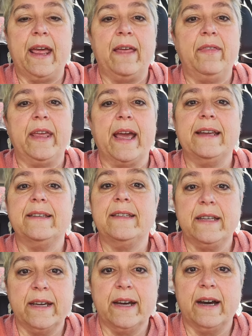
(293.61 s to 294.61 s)
and the
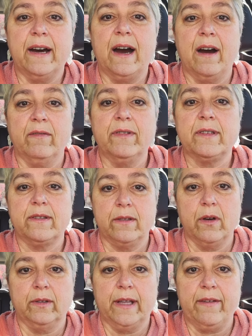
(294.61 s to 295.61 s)
idea of
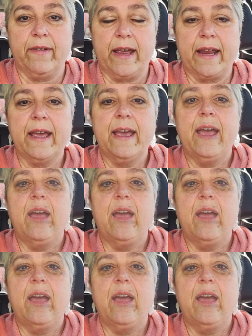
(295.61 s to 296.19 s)
slow living.